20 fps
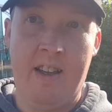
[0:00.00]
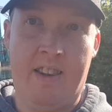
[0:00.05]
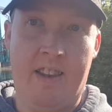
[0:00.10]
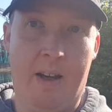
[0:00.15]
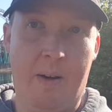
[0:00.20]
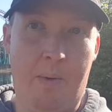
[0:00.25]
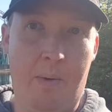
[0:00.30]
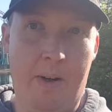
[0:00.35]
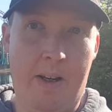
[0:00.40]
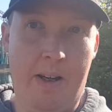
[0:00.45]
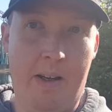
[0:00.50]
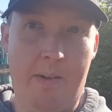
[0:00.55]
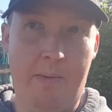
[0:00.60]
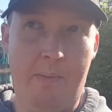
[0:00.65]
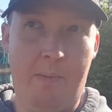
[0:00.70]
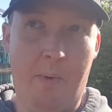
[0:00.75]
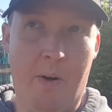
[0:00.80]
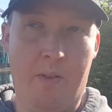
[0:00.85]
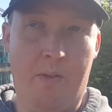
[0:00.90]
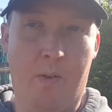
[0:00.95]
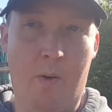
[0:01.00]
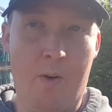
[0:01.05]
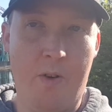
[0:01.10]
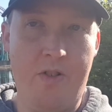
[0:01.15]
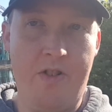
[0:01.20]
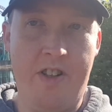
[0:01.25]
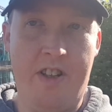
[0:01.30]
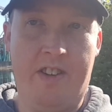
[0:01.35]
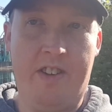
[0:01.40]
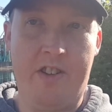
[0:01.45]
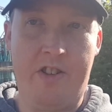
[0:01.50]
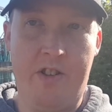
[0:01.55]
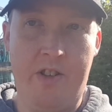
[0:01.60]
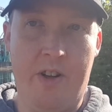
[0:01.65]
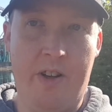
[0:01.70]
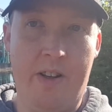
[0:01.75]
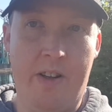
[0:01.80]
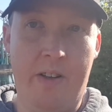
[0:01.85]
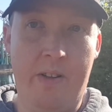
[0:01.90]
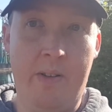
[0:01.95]
that we were fortunate to
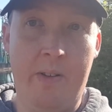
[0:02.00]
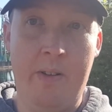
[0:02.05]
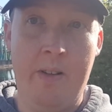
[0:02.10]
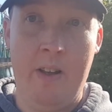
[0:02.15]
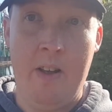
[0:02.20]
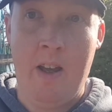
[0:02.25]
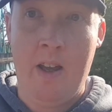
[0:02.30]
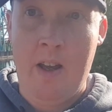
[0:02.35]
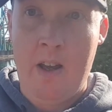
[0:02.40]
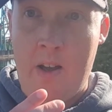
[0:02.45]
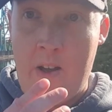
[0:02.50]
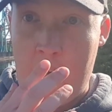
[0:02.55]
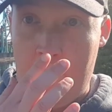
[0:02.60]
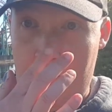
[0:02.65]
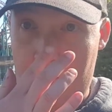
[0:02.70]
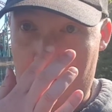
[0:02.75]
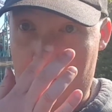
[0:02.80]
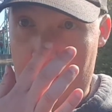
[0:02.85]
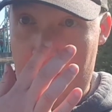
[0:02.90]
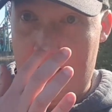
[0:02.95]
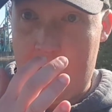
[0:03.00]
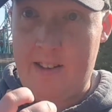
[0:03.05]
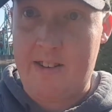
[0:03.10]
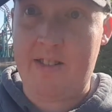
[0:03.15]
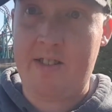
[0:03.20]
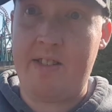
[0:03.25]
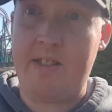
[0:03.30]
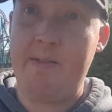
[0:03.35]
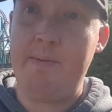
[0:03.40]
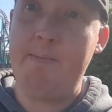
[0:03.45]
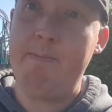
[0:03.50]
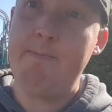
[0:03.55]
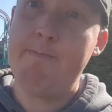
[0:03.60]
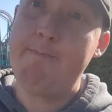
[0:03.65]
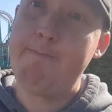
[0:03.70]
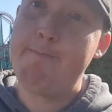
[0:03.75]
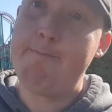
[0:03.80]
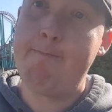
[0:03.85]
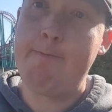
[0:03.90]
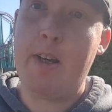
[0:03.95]
show you. For us, it
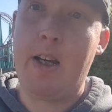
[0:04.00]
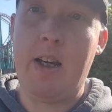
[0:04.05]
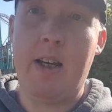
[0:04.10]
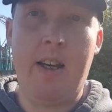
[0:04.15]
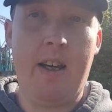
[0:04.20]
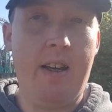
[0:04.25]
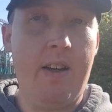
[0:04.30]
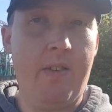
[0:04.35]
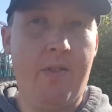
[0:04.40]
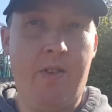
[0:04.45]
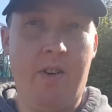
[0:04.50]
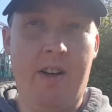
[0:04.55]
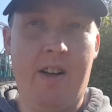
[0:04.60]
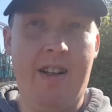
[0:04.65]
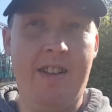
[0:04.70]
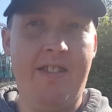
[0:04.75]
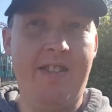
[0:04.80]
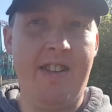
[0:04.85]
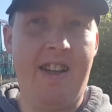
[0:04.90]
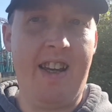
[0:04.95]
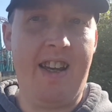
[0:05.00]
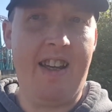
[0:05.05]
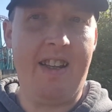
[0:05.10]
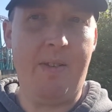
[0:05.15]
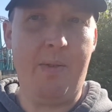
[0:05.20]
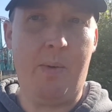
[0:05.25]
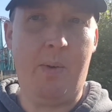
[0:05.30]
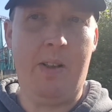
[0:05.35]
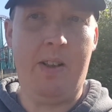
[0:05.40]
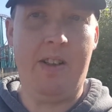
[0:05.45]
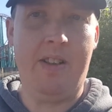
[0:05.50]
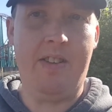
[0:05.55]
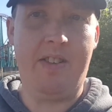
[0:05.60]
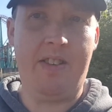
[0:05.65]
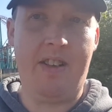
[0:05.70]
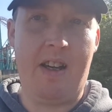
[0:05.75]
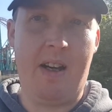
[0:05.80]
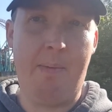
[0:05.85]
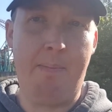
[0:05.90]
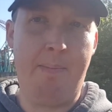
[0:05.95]
was
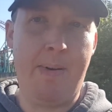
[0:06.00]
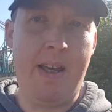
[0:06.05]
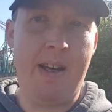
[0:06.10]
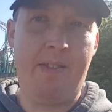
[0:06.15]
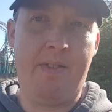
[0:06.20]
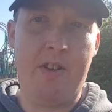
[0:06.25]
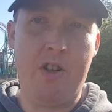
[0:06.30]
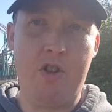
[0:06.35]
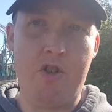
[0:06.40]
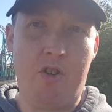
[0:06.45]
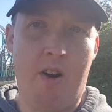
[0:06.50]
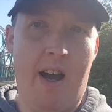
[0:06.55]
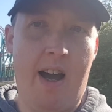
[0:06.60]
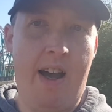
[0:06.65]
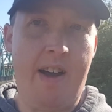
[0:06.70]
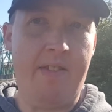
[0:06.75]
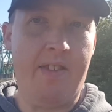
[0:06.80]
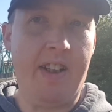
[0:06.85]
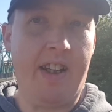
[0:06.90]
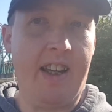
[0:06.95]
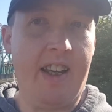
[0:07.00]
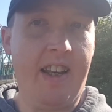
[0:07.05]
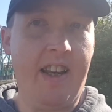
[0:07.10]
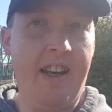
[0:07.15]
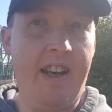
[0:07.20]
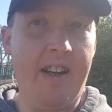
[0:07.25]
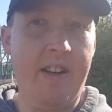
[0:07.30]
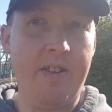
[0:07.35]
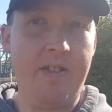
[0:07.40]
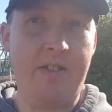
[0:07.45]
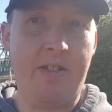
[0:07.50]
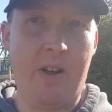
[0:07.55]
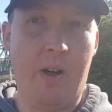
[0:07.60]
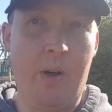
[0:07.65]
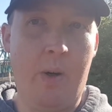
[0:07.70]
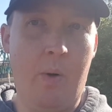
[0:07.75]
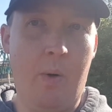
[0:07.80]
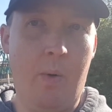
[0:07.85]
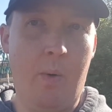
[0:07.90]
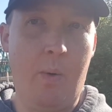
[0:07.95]
a bit of a drive to get here,
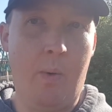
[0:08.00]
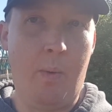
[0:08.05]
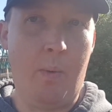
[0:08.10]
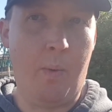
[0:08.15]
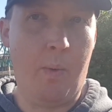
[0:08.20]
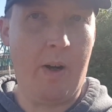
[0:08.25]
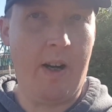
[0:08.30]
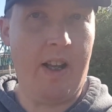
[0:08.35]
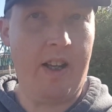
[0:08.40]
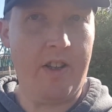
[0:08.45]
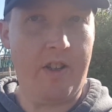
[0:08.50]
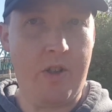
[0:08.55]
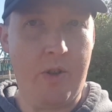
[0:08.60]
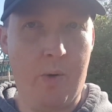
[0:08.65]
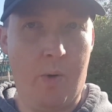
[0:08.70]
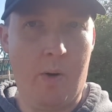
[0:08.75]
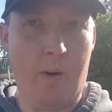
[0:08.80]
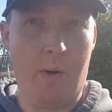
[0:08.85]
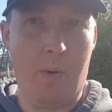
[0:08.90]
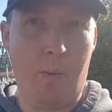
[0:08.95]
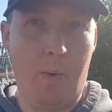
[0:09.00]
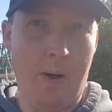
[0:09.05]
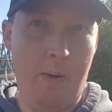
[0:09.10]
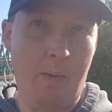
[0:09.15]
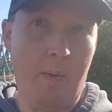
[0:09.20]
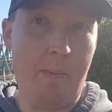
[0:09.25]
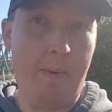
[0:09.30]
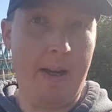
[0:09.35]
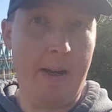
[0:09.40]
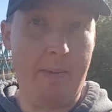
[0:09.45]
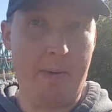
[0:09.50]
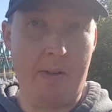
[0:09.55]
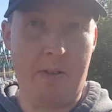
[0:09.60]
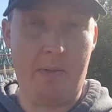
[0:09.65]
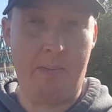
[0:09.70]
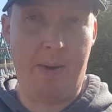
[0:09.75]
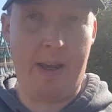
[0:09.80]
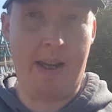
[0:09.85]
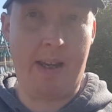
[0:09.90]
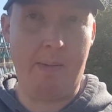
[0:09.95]
so we're not sure when we'll be able
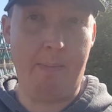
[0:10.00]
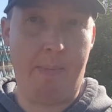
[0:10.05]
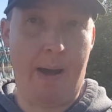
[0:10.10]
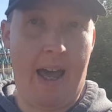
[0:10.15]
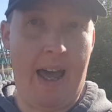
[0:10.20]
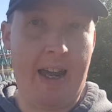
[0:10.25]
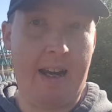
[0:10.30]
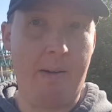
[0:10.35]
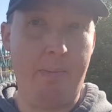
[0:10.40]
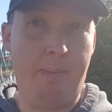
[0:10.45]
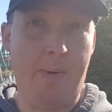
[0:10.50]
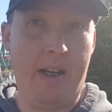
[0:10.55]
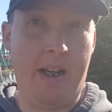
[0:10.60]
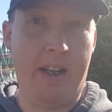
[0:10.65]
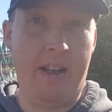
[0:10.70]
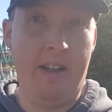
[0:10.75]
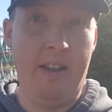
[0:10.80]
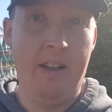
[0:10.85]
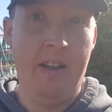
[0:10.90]
to make it back, but